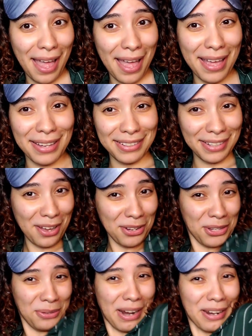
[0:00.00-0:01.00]
Hi, look how
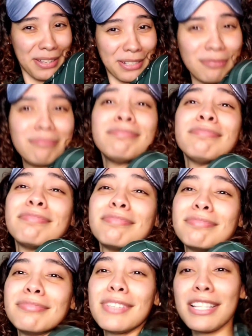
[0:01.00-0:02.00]
cute I look.
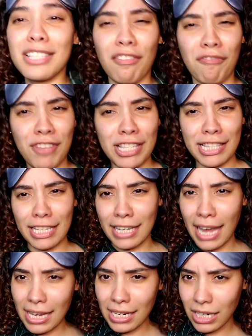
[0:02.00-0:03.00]

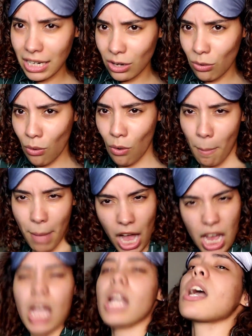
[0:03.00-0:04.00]
Sophisticated and all. My
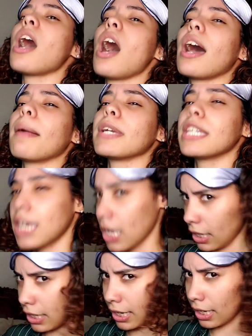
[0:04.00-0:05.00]
God, I'm
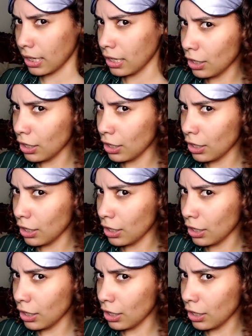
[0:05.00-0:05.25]
killing it.